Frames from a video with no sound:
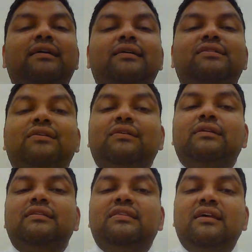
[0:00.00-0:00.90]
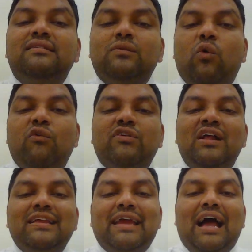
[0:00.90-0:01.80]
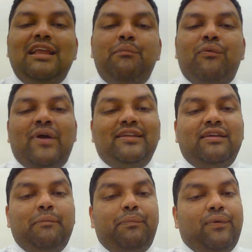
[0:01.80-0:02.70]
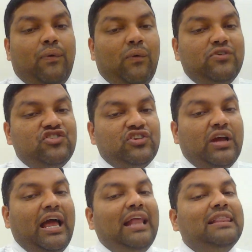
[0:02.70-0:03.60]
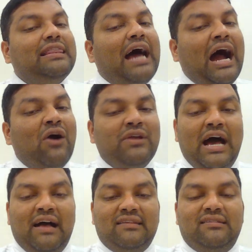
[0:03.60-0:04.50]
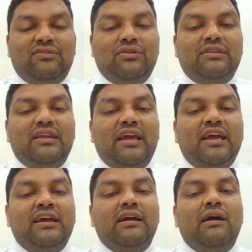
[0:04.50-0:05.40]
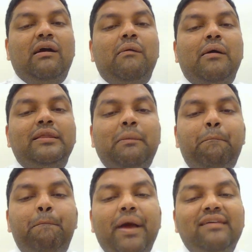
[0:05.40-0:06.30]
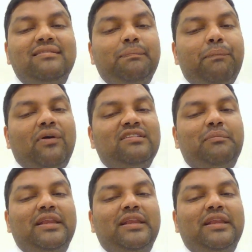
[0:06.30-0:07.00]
So this overall calibrated approach allowed us to take the best possible